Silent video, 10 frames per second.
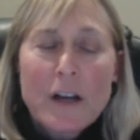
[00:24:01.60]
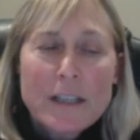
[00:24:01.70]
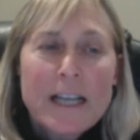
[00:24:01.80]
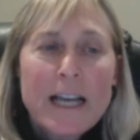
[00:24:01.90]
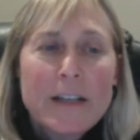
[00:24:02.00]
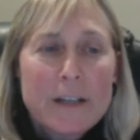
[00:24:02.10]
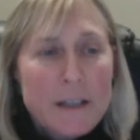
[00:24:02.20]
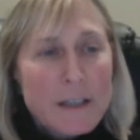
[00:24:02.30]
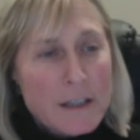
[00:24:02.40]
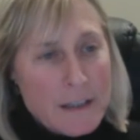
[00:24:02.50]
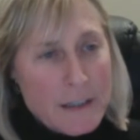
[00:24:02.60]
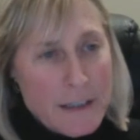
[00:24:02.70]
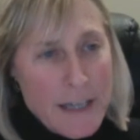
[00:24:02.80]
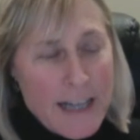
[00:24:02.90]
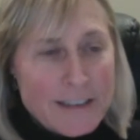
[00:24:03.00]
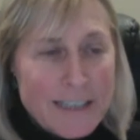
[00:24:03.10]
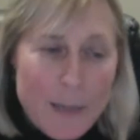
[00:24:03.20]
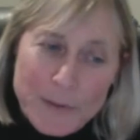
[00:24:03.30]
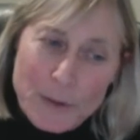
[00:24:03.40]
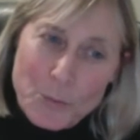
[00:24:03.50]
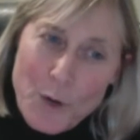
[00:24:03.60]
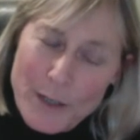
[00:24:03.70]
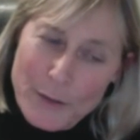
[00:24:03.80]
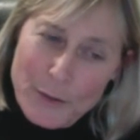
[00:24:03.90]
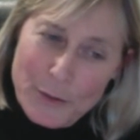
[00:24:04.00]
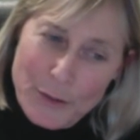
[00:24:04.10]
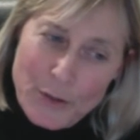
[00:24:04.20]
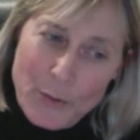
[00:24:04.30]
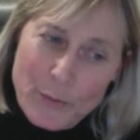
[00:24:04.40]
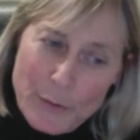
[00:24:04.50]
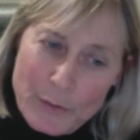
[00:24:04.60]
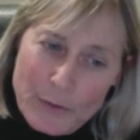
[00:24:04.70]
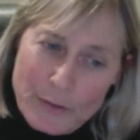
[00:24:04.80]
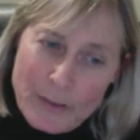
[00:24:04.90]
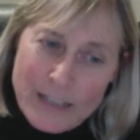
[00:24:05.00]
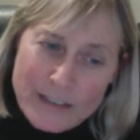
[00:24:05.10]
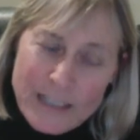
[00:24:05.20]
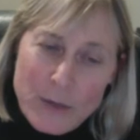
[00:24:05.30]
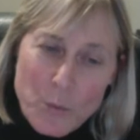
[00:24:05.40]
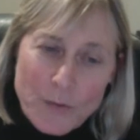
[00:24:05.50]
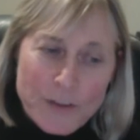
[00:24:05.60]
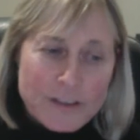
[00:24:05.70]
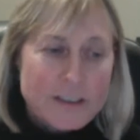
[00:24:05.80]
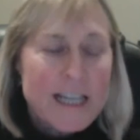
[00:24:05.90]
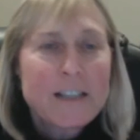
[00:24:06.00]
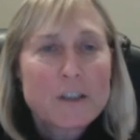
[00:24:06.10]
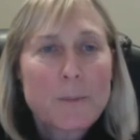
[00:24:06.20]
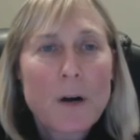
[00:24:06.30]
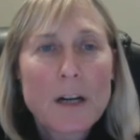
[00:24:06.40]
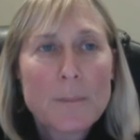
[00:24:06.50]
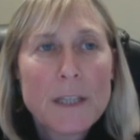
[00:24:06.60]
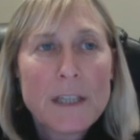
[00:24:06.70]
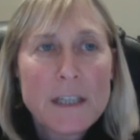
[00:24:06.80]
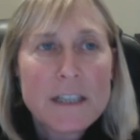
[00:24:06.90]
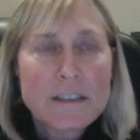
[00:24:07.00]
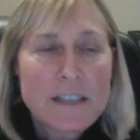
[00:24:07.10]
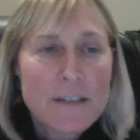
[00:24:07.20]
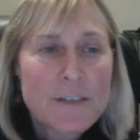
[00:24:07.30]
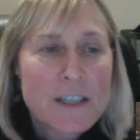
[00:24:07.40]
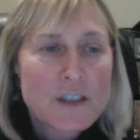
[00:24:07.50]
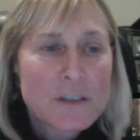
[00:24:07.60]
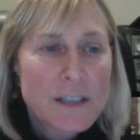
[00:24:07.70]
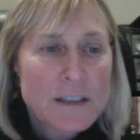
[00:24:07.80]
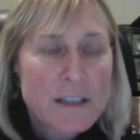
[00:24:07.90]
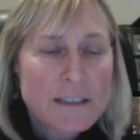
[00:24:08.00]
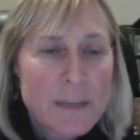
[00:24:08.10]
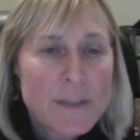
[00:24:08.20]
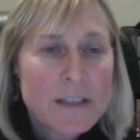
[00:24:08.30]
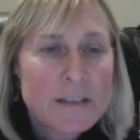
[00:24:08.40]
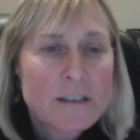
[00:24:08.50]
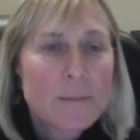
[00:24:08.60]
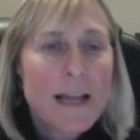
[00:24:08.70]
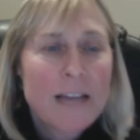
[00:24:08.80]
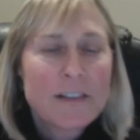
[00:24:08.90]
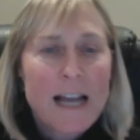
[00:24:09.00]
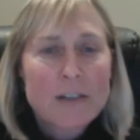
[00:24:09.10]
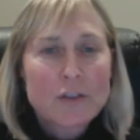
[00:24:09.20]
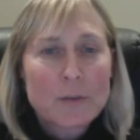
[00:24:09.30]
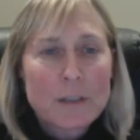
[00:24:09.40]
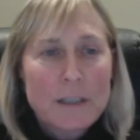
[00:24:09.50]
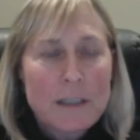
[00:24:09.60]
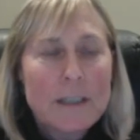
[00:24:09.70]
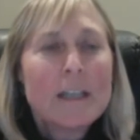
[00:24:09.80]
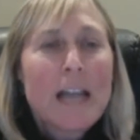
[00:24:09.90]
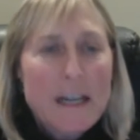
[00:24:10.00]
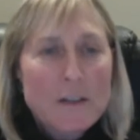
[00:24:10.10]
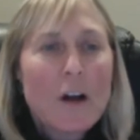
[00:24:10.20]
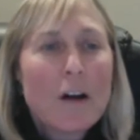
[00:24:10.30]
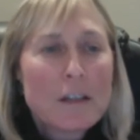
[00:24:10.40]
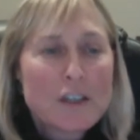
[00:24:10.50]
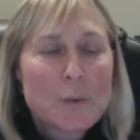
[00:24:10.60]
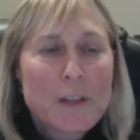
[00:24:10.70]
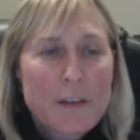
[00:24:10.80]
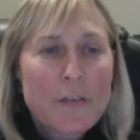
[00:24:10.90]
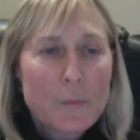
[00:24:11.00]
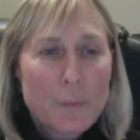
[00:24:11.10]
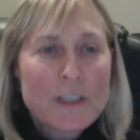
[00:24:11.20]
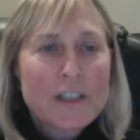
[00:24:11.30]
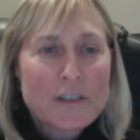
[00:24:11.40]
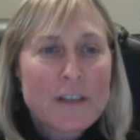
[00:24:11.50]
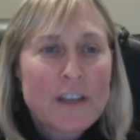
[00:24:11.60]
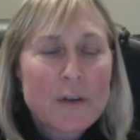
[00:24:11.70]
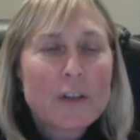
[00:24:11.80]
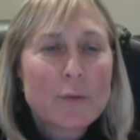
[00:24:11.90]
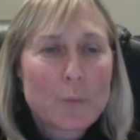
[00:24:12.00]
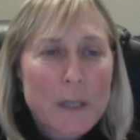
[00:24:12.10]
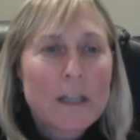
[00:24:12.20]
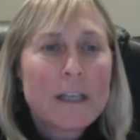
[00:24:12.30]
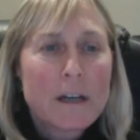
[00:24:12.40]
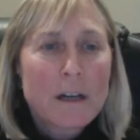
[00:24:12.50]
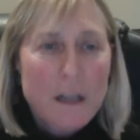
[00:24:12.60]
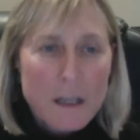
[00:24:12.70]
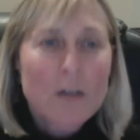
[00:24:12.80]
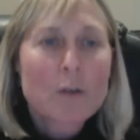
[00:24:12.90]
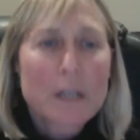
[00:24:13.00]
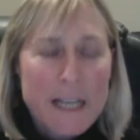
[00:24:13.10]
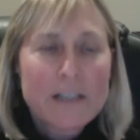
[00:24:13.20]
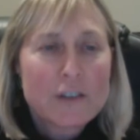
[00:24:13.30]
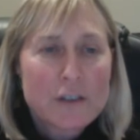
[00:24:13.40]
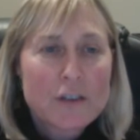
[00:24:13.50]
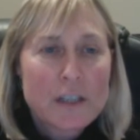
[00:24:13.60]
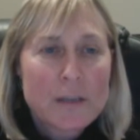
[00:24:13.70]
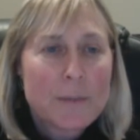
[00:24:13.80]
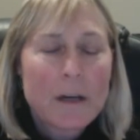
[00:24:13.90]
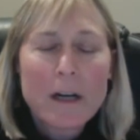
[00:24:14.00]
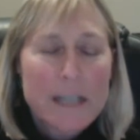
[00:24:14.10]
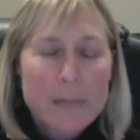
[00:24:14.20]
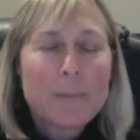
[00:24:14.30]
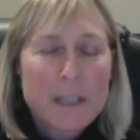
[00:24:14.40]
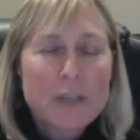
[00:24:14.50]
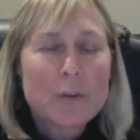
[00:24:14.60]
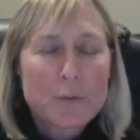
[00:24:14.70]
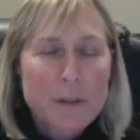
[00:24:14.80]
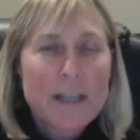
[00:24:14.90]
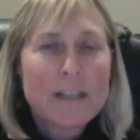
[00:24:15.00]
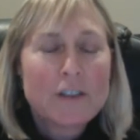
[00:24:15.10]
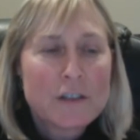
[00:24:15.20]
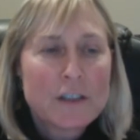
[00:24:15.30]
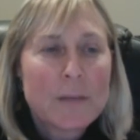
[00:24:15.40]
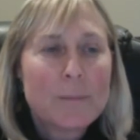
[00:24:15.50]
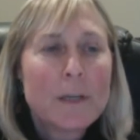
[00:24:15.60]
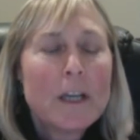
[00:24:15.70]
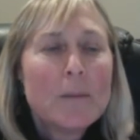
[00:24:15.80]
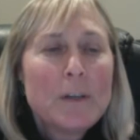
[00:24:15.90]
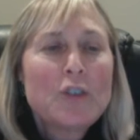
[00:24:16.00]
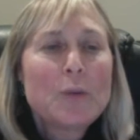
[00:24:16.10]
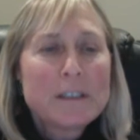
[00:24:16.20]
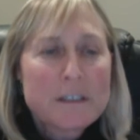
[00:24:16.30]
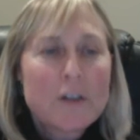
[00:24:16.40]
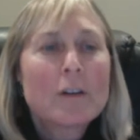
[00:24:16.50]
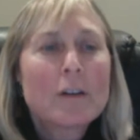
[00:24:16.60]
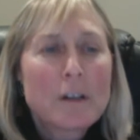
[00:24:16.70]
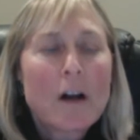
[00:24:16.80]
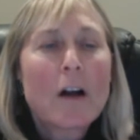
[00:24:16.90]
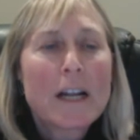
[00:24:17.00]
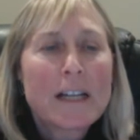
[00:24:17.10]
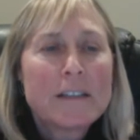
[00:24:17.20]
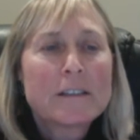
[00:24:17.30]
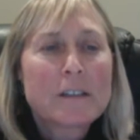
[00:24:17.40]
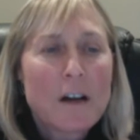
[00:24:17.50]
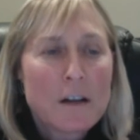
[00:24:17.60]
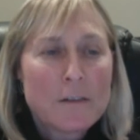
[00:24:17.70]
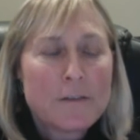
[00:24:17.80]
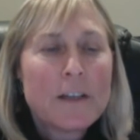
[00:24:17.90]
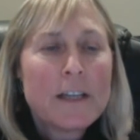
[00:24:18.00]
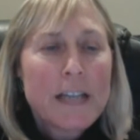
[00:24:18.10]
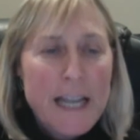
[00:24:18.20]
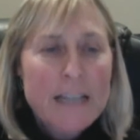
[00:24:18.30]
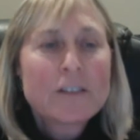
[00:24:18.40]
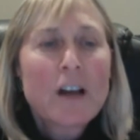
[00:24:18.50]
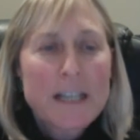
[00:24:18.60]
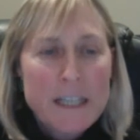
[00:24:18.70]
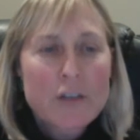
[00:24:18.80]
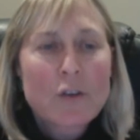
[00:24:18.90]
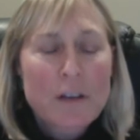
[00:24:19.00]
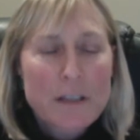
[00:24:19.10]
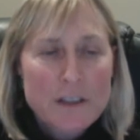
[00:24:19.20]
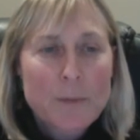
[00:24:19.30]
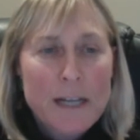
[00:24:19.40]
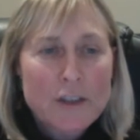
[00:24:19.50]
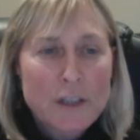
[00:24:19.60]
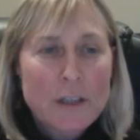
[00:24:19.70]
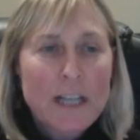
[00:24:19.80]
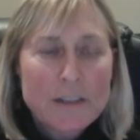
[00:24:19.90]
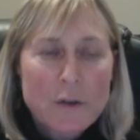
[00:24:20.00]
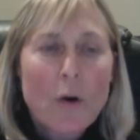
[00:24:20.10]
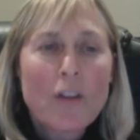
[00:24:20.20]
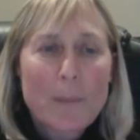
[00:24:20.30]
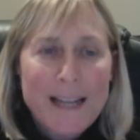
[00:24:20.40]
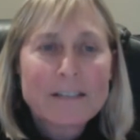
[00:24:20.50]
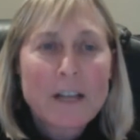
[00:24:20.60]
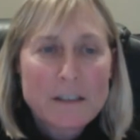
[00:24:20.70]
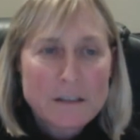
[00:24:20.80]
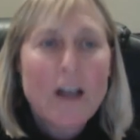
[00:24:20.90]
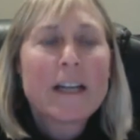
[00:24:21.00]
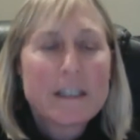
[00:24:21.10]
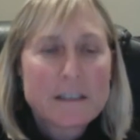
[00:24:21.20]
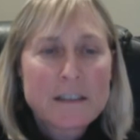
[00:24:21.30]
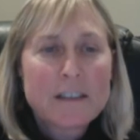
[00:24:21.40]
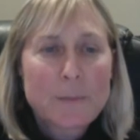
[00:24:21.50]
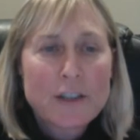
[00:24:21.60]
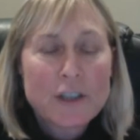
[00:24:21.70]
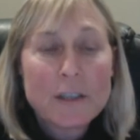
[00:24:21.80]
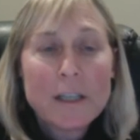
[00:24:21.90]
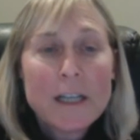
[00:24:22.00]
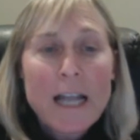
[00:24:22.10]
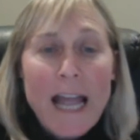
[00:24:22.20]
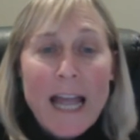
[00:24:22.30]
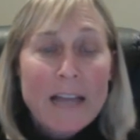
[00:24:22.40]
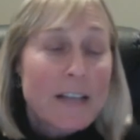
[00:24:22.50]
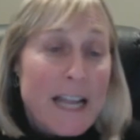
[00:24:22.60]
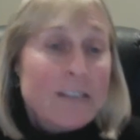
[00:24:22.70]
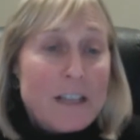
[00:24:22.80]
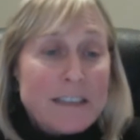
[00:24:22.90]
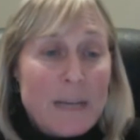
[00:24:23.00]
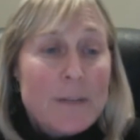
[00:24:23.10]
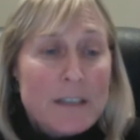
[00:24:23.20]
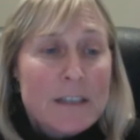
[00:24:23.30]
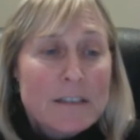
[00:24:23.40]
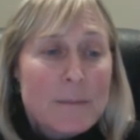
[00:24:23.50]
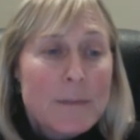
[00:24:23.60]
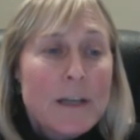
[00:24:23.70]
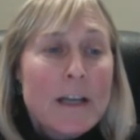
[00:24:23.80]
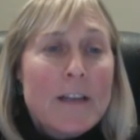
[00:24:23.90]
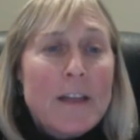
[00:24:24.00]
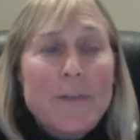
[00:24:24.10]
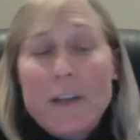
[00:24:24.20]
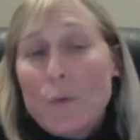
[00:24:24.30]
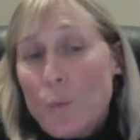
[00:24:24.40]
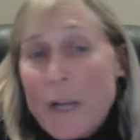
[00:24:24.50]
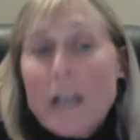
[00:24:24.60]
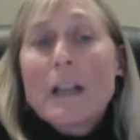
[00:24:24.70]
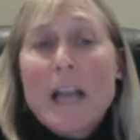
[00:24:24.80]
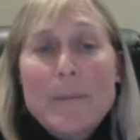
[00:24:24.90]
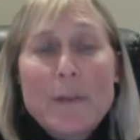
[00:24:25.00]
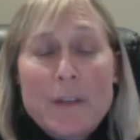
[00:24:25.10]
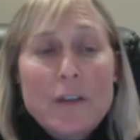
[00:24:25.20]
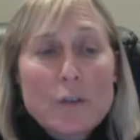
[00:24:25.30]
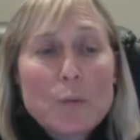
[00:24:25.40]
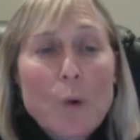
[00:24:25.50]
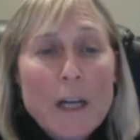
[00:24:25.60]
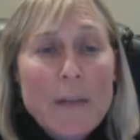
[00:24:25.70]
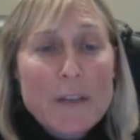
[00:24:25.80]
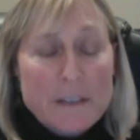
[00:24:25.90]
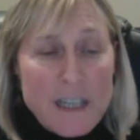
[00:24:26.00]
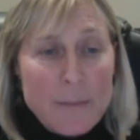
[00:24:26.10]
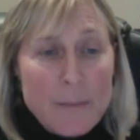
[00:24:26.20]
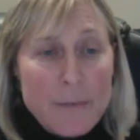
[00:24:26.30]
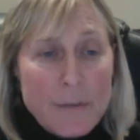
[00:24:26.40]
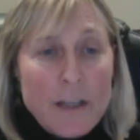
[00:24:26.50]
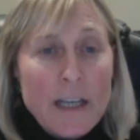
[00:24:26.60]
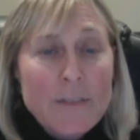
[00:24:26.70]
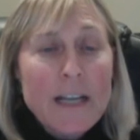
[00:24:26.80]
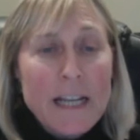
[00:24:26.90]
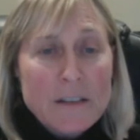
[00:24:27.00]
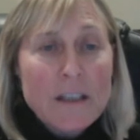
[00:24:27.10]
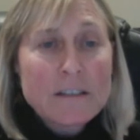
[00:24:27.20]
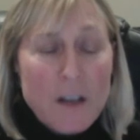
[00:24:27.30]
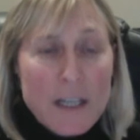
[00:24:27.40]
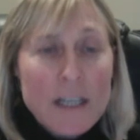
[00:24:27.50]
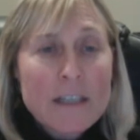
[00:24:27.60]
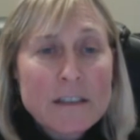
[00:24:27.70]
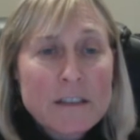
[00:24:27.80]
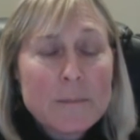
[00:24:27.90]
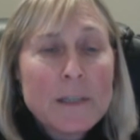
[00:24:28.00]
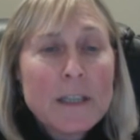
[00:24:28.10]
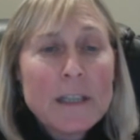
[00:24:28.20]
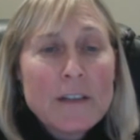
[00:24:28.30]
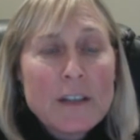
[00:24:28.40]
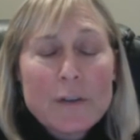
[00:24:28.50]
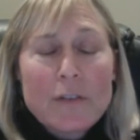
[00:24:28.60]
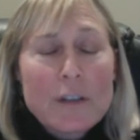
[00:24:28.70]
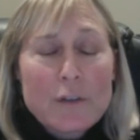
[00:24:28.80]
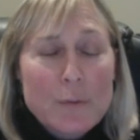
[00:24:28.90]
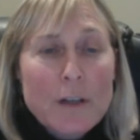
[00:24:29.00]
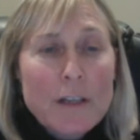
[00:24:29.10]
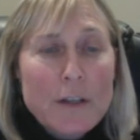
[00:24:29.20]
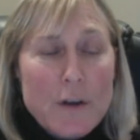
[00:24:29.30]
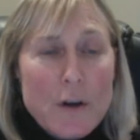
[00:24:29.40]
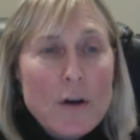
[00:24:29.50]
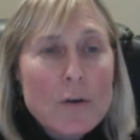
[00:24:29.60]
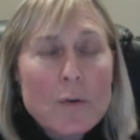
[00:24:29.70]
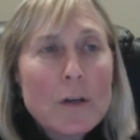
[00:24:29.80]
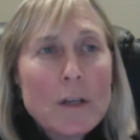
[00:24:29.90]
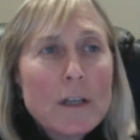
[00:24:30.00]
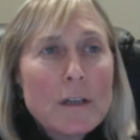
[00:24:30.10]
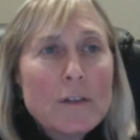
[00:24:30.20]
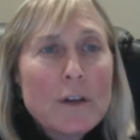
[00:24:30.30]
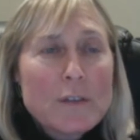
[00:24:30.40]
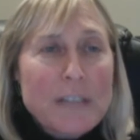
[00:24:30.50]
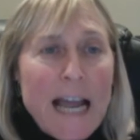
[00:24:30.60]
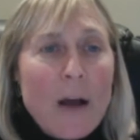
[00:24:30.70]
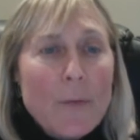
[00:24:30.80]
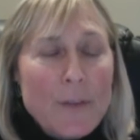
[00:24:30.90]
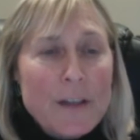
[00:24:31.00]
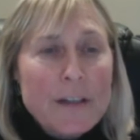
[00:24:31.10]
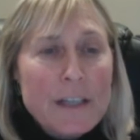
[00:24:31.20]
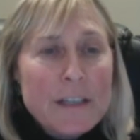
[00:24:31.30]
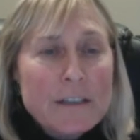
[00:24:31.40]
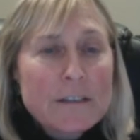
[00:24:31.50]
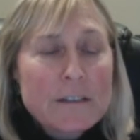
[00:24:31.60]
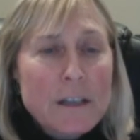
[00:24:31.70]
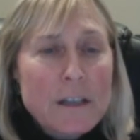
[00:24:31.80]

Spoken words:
yet accepted what, let's say what the State Department in its definition of anti-Semitism has actually acknowledged, which is that there is really a clear relationship, an unambiguous relationship between certain kinds of anti-Israel expression, let's call them anti-Zionist expression, and anti-Semitism. That we claim that these are one and the same thing, that anti-Zionism, there's really no doubt that it is